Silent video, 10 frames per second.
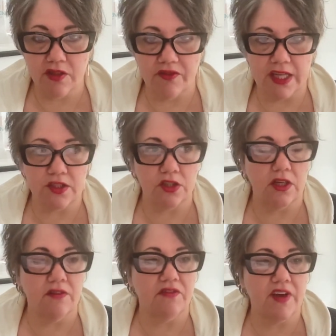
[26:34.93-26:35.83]
advisor
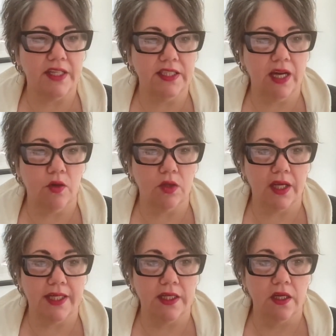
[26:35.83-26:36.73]
and find out
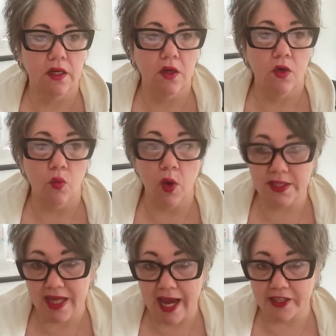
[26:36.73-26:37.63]
like
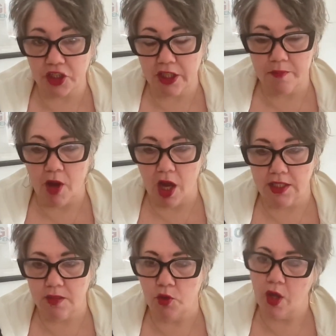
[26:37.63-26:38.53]
what's actually
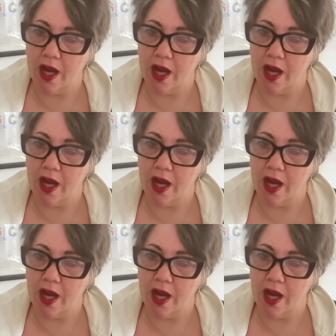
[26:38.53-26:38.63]
possible.